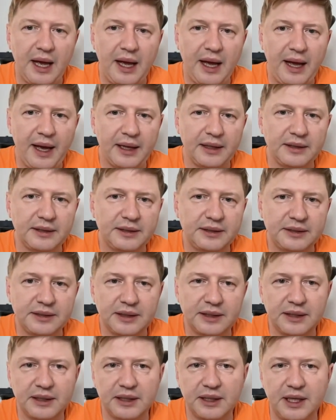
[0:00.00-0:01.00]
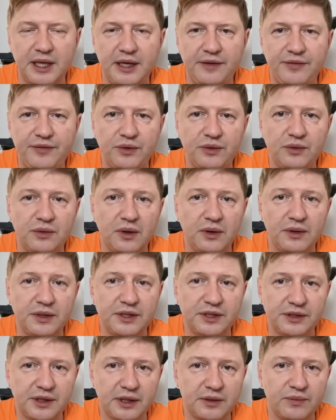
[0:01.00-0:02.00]
And uh, if you only
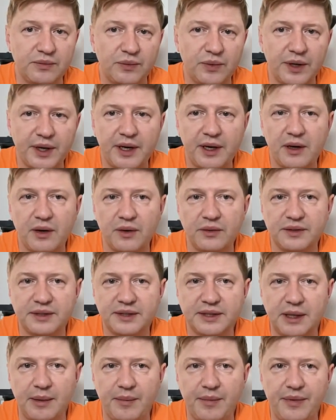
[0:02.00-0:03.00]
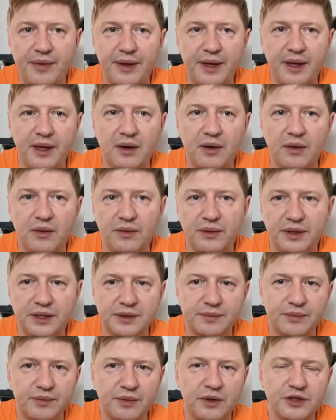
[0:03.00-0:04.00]
start working on something on
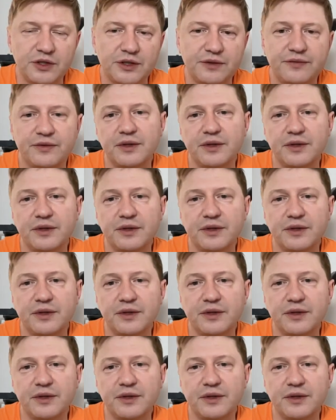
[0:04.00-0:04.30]
this project,